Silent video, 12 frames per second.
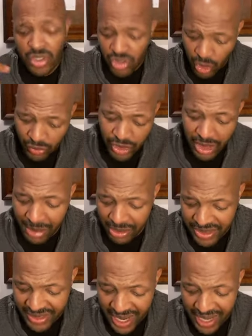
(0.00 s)
So if you come
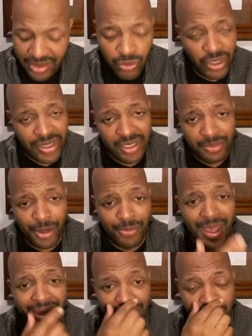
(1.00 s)
out tonight, one thing about
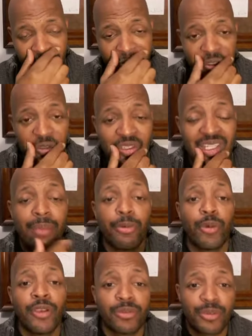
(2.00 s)
Matt Hill, he will step
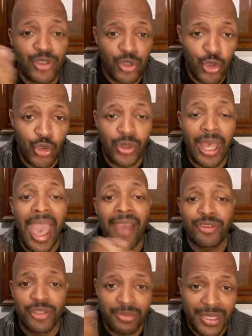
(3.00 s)
away from the school
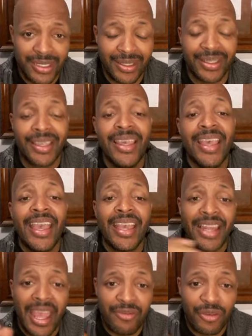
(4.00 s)
after the meeting
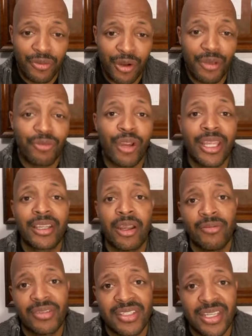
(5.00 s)
and have the very frank
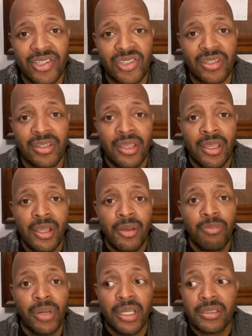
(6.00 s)
conversation.
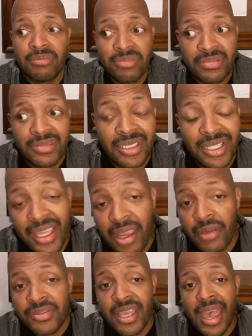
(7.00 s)
But the
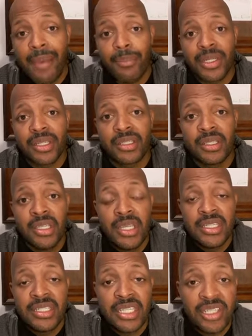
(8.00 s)
layoffs are happening.
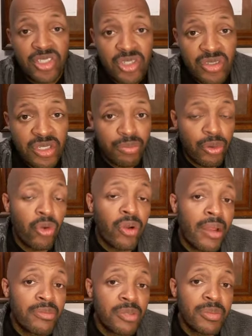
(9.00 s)
Teachers and
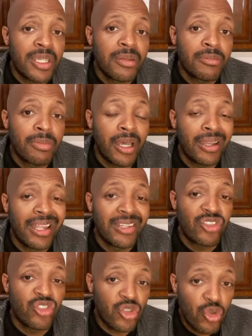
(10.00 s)
programs are being put,
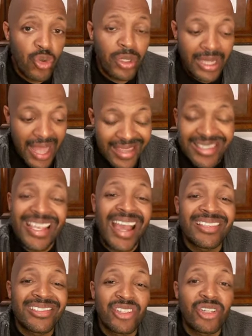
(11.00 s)
and school class
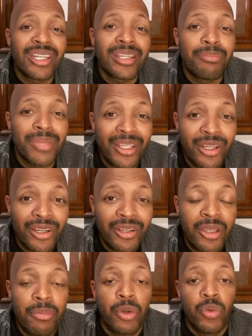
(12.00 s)
sizes are getting bigger.
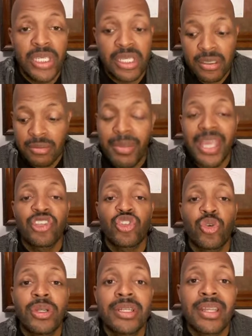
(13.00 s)
But we can make
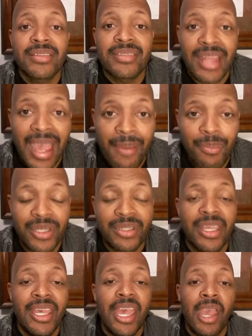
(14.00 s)
sure it doesn't
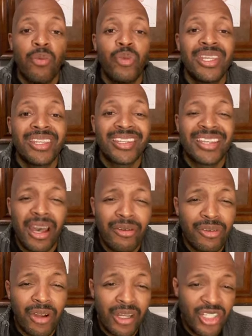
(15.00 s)
happen, and we can
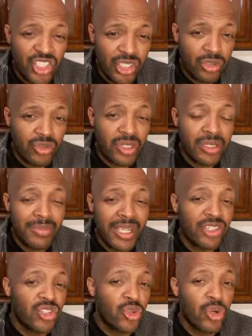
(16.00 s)
cover our children and
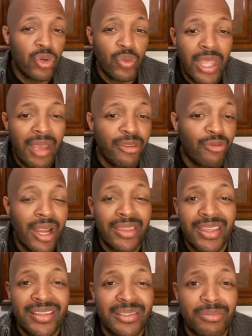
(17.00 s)
make sure we have the
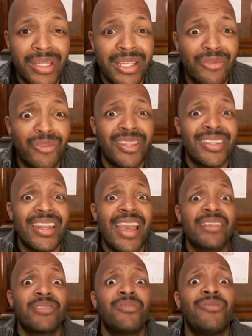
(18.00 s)
right things in place for the
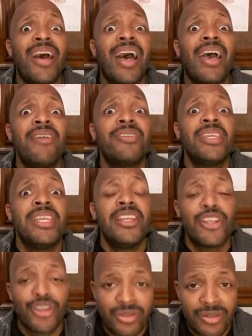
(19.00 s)
next 5
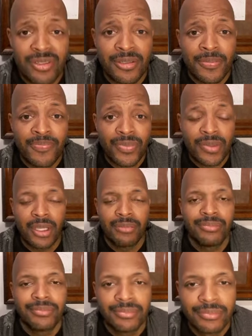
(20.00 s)
years. Oh,
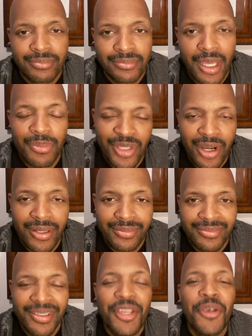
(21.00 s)
I'm sorry.
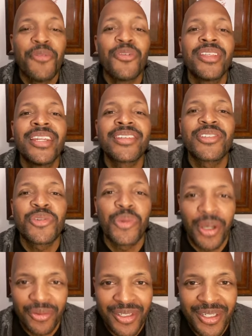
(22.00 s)
For the next
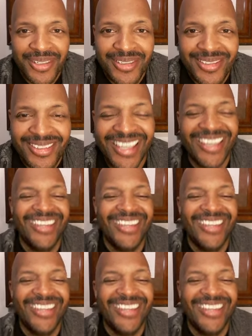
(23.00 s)
12 years.